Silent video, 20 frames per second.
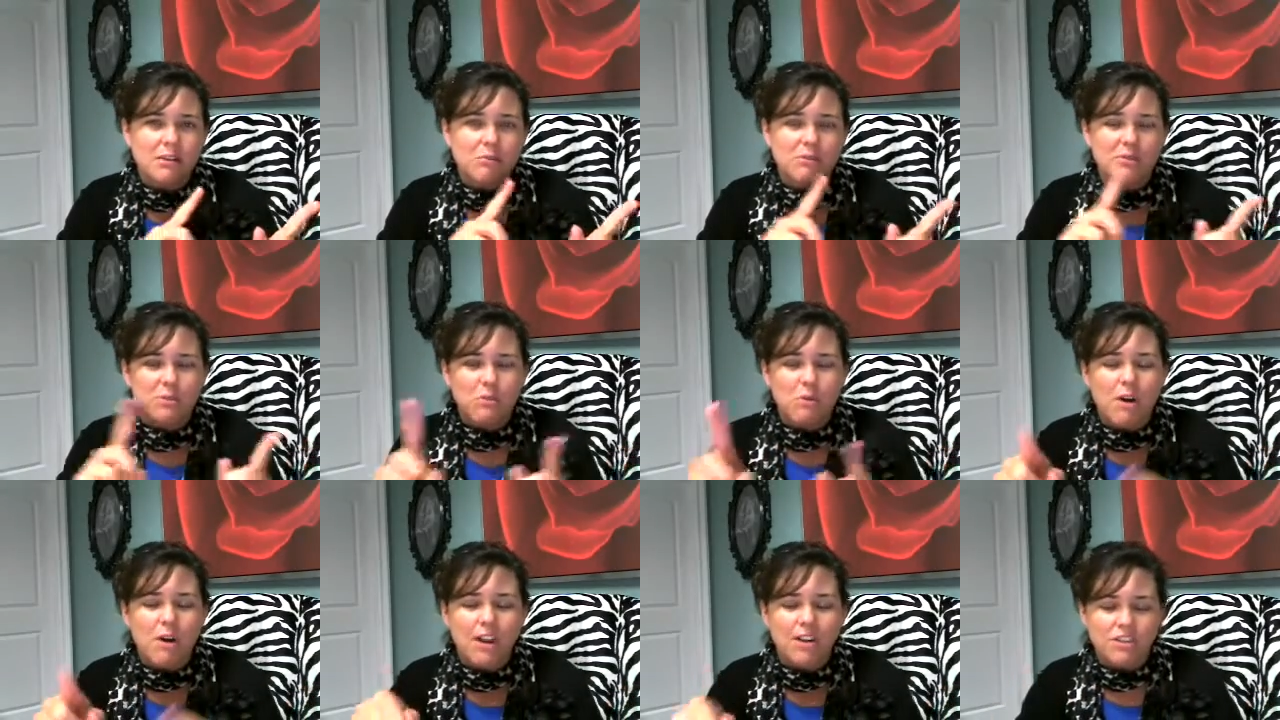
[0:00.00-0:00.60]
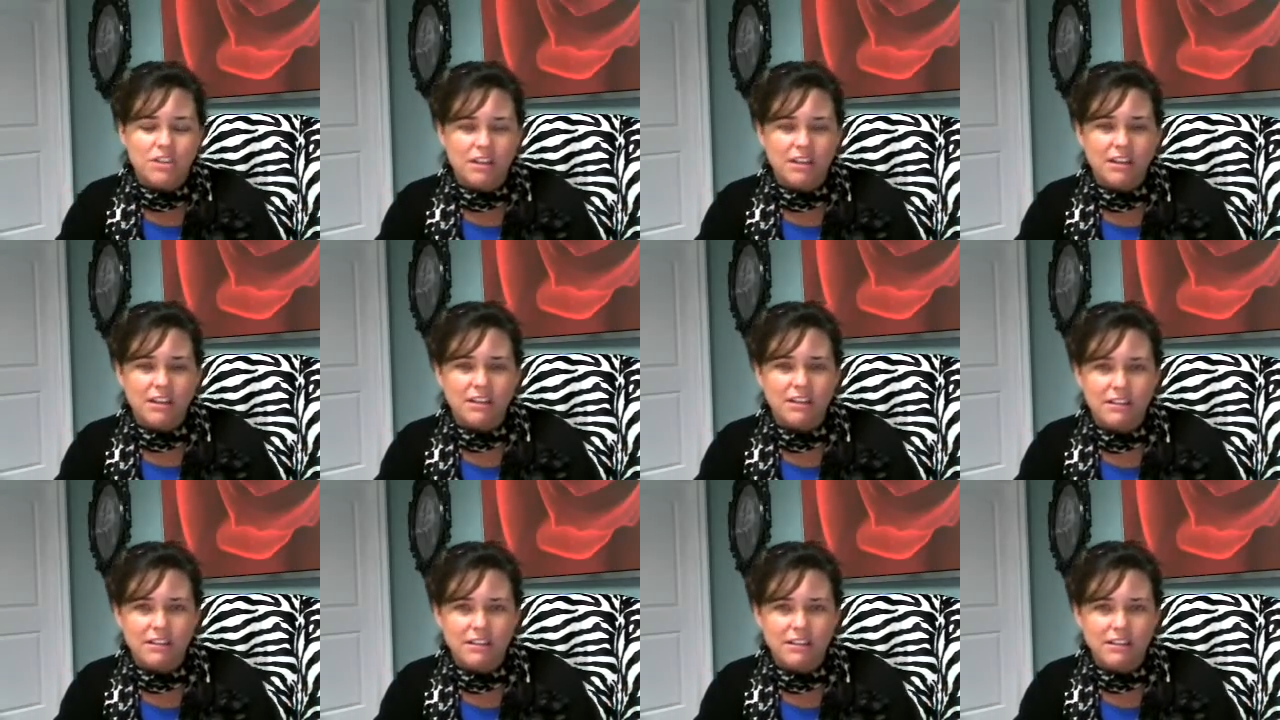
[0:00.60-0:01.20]
was watching
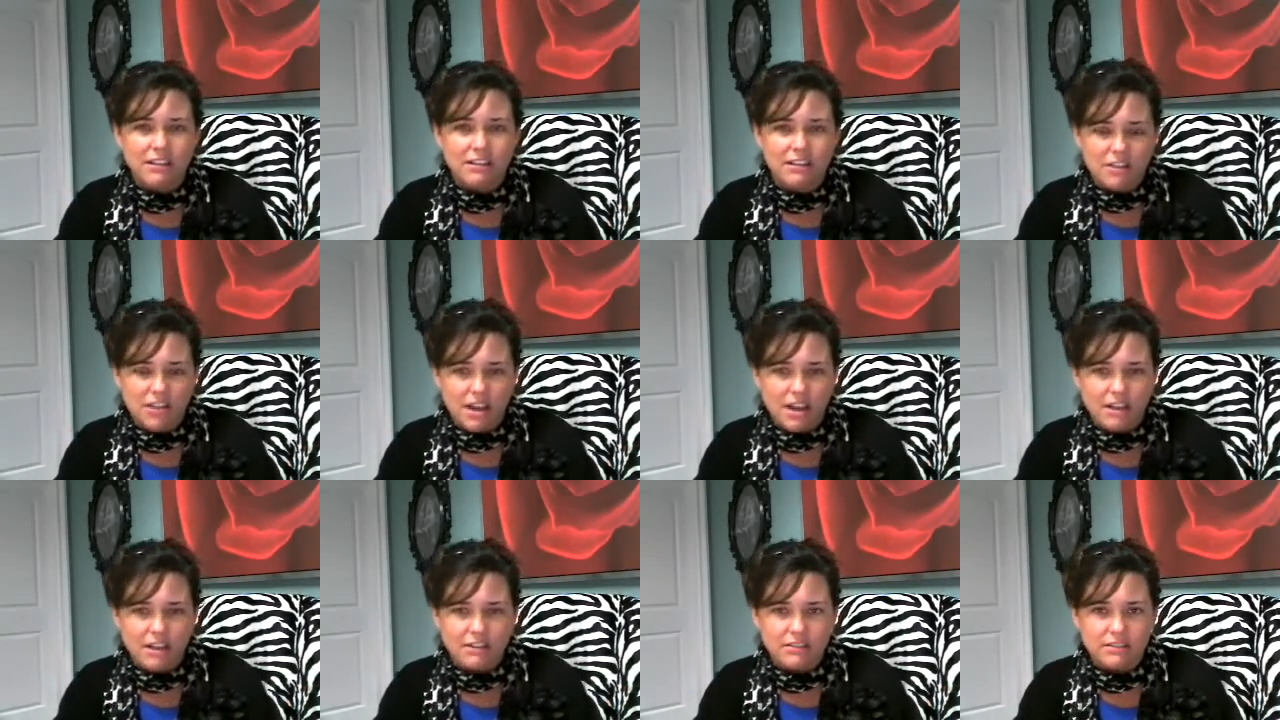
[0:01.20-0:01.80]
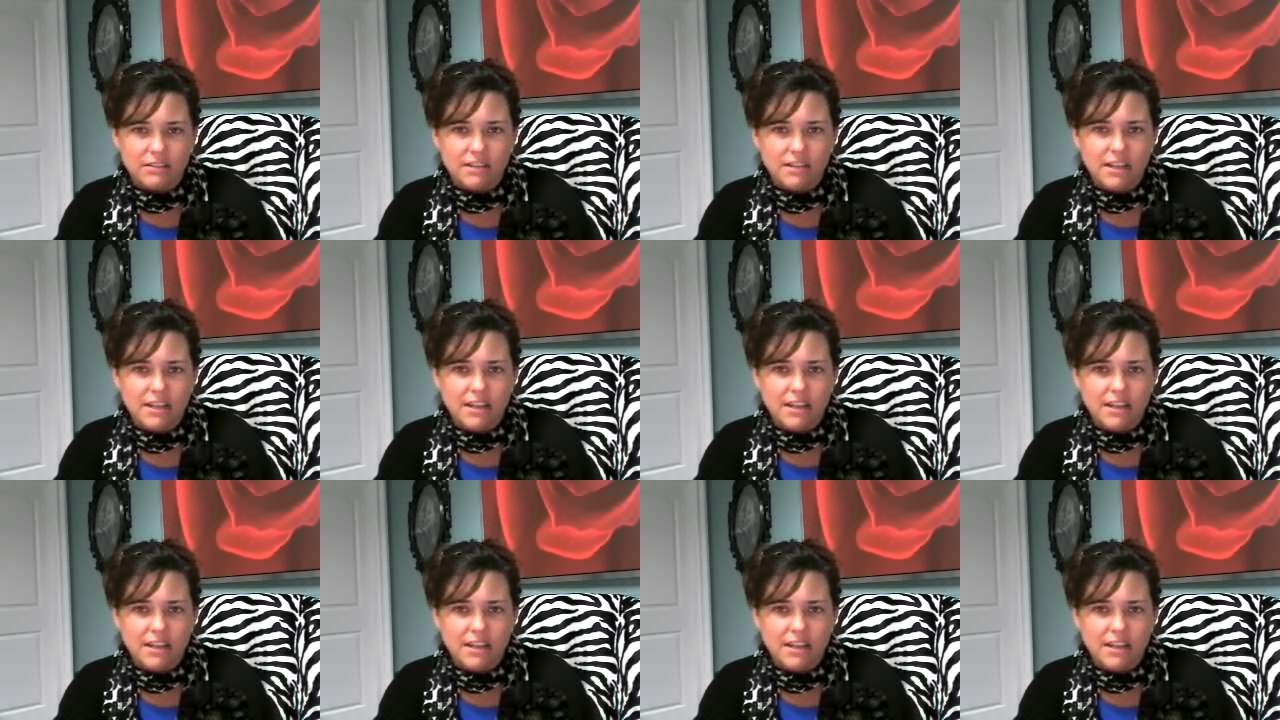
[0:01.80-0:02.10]
the child.